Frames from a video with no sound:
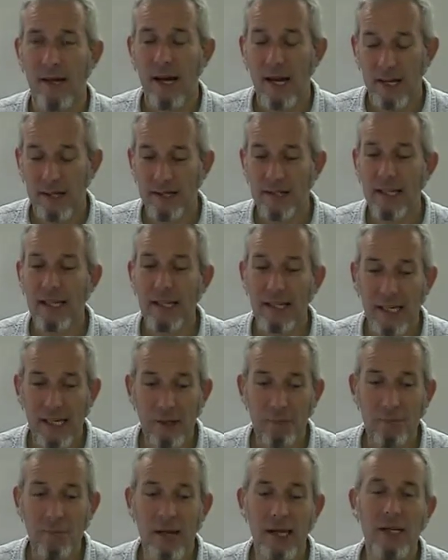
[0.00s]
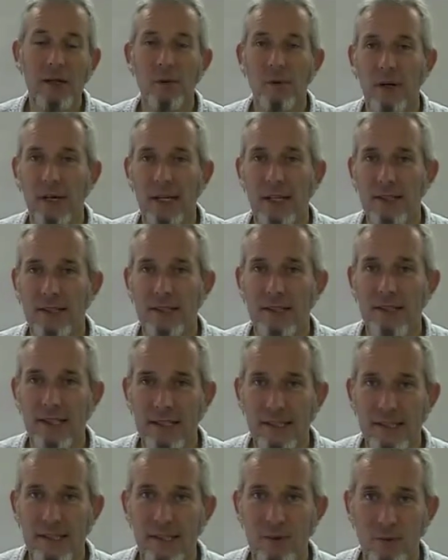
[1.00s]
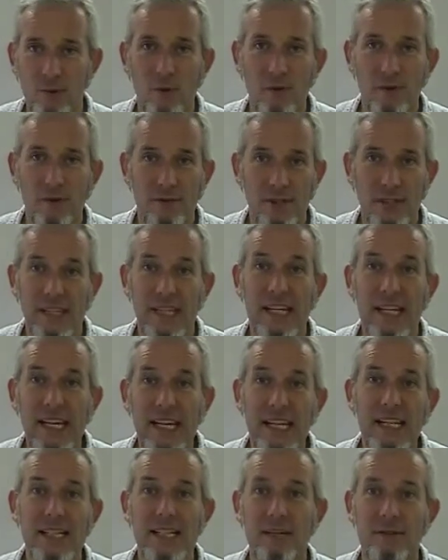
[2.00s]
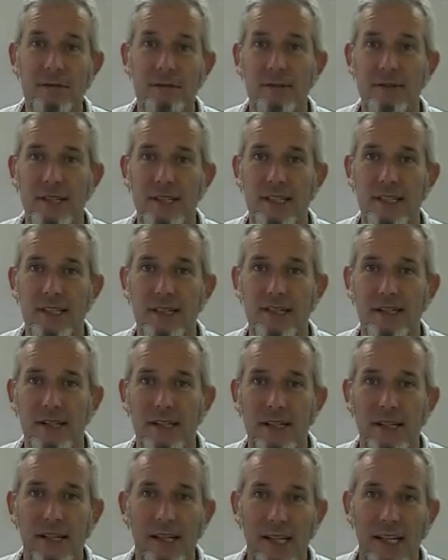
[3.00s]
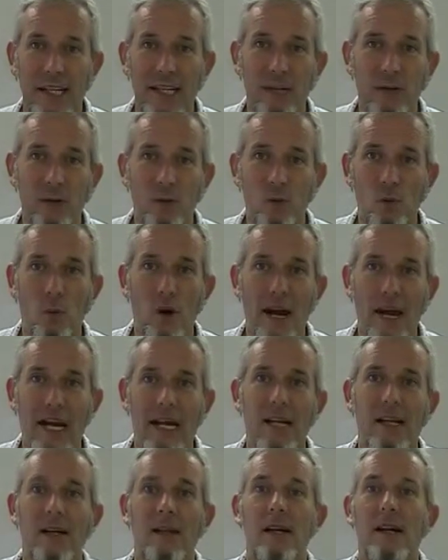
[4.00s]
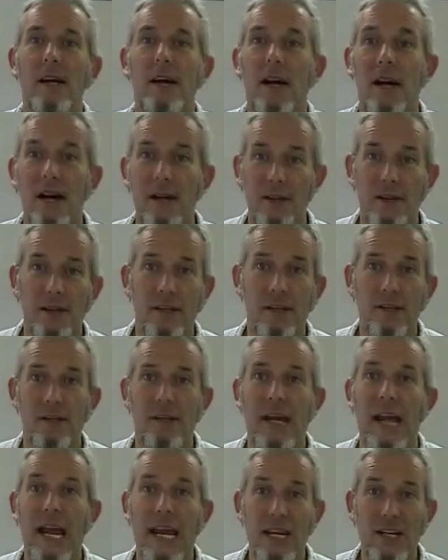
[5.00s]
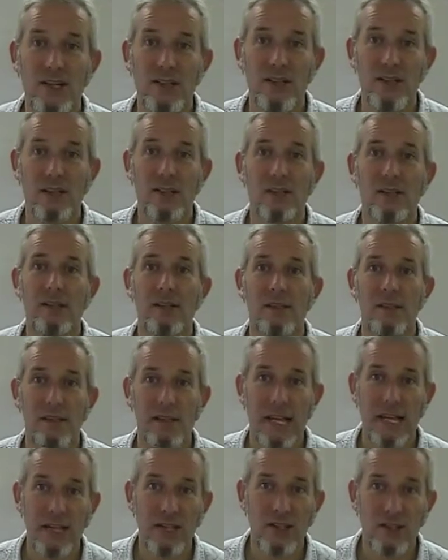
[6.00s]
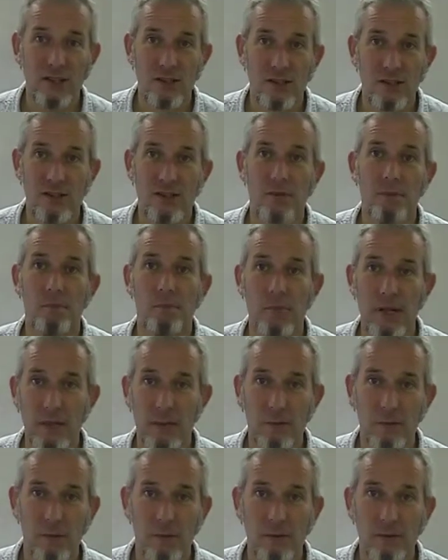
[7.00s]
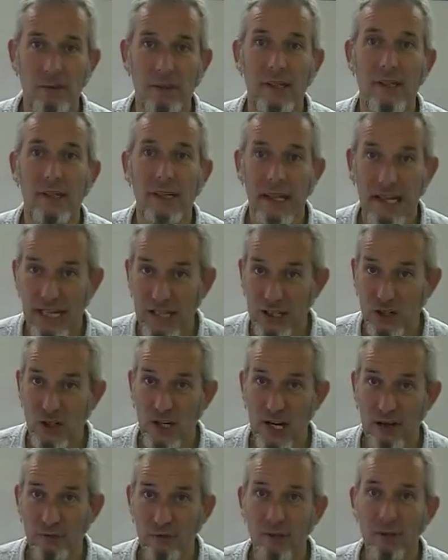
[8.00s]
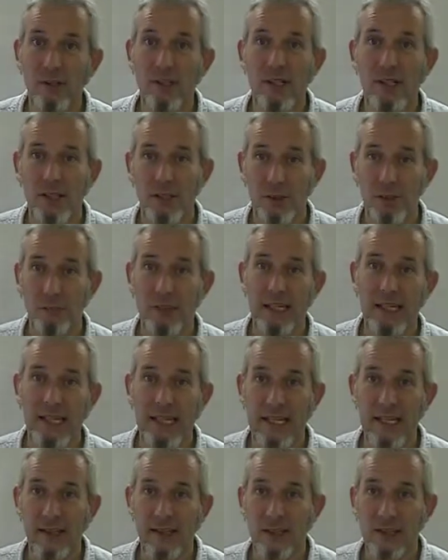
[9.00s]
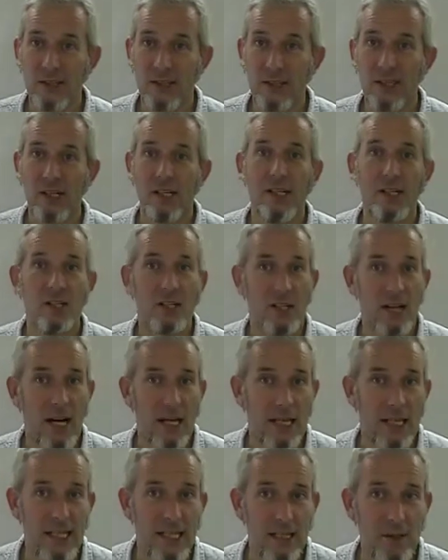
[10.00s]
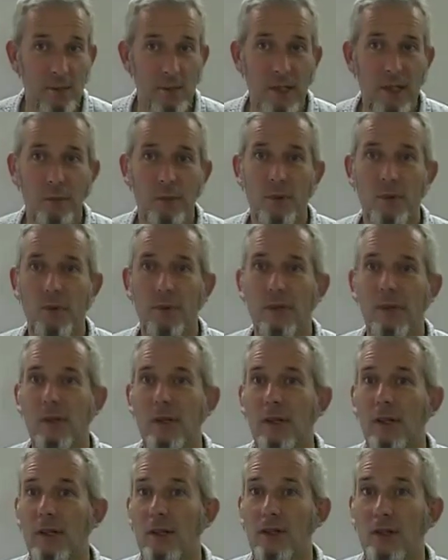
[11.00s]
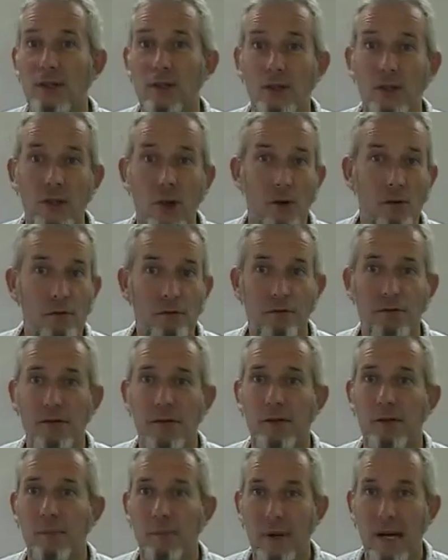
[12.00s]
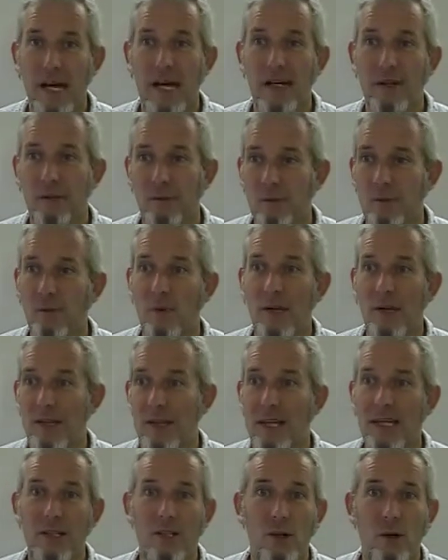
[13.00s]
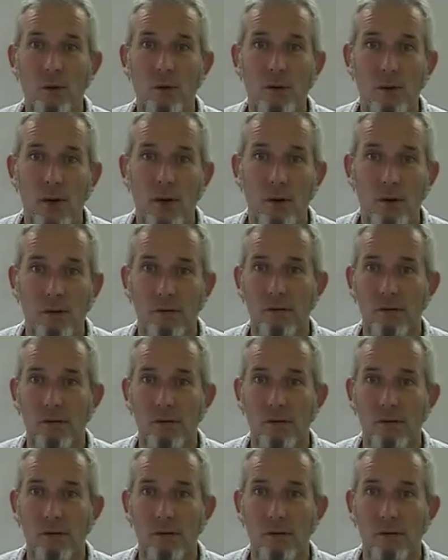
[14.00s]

I think in many ways this is one of the key differences in the way other Asian nations, people in general, speak English. Chinese people don't feel bad when they don't know